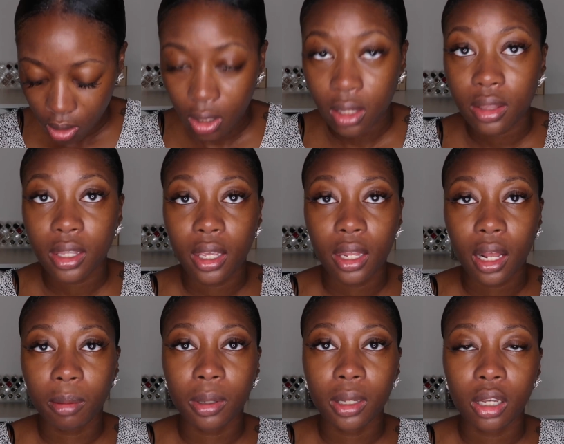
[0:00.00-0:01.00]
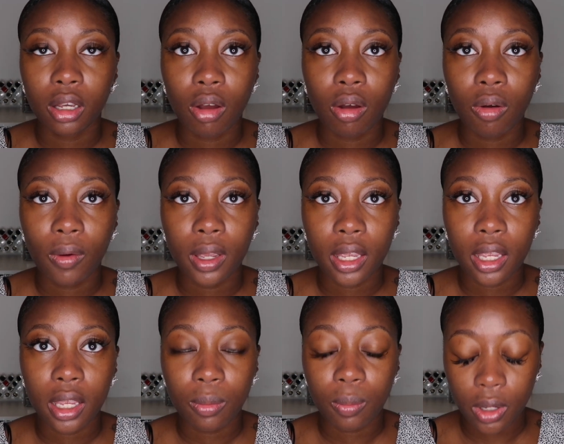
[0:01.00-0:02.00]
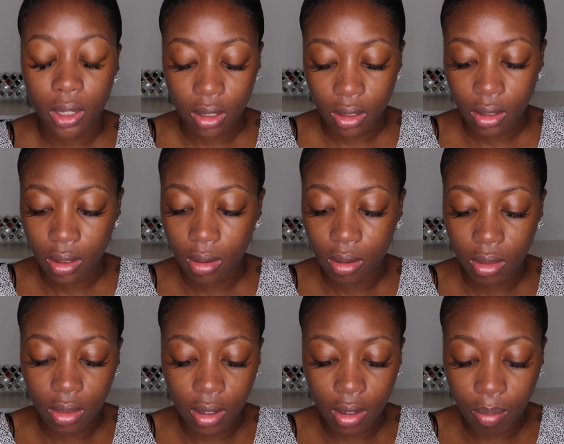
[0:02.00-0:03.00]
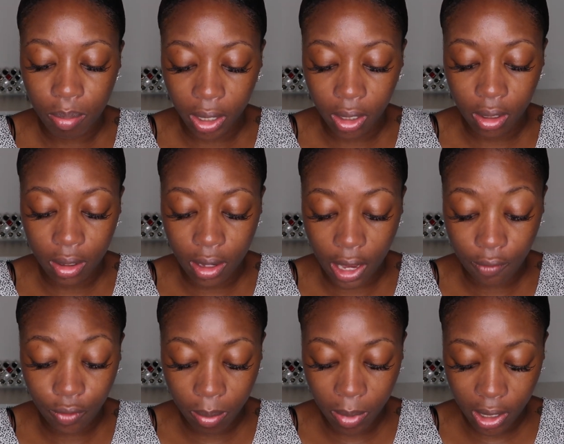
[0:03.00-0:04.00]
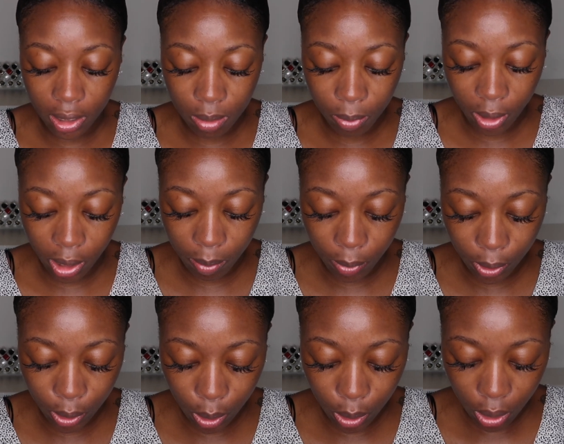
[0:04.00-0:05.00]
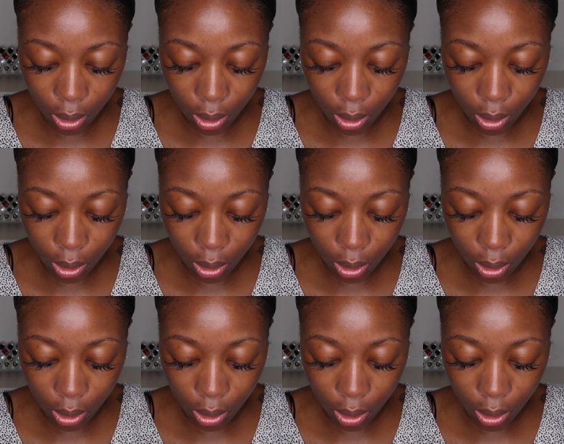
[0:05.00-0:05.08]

And then I'm gonna go in with the Becca Evermatte Primer.